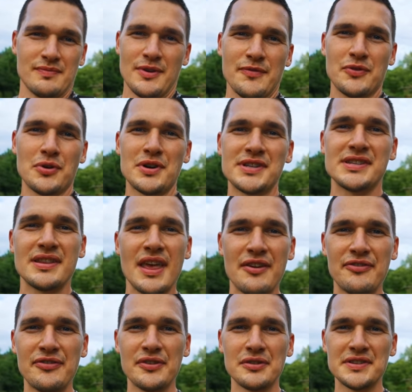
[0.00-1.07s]
of course,
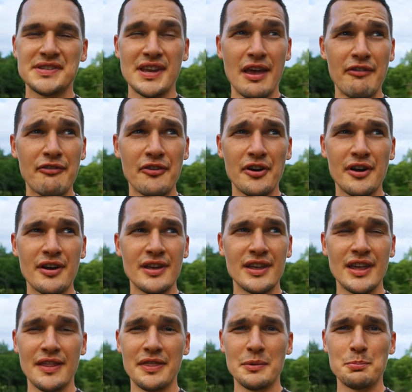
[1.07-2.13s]
they feel safer
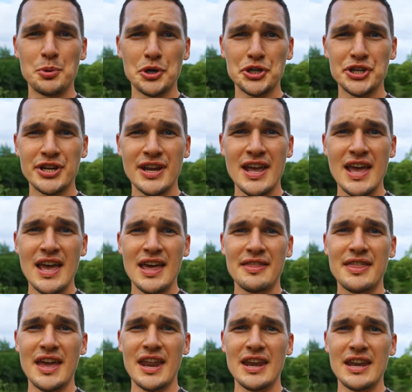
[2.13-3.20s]
in the bush
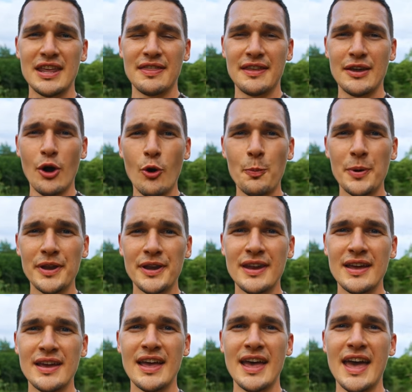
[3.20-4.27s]
than in the
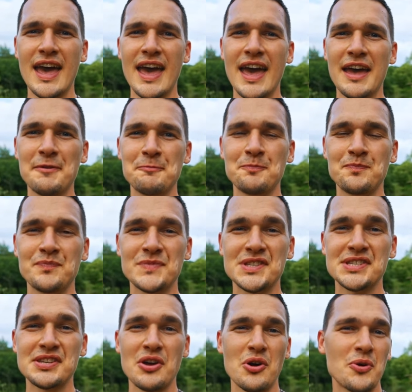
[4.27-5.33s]
open, and
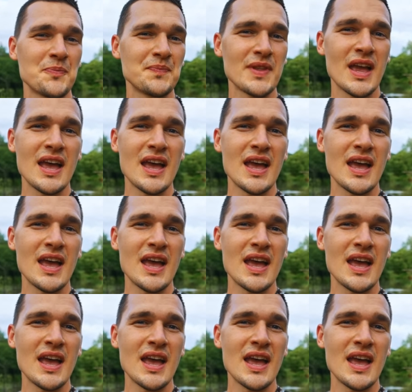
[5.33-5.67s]
so